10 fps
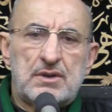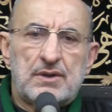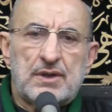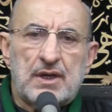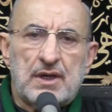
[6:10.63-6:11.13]

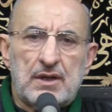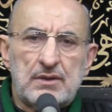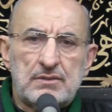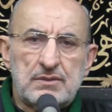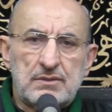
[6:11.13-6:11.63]
the
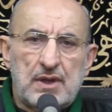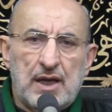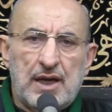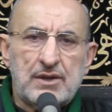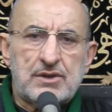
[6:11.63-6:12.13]

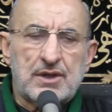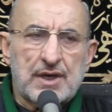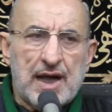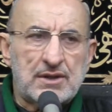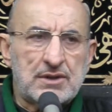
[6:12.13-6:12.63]
late
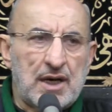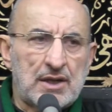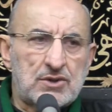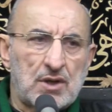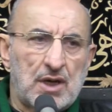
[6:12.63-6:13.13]
Grand
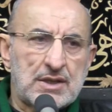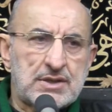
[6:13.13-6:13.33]
Ayatollah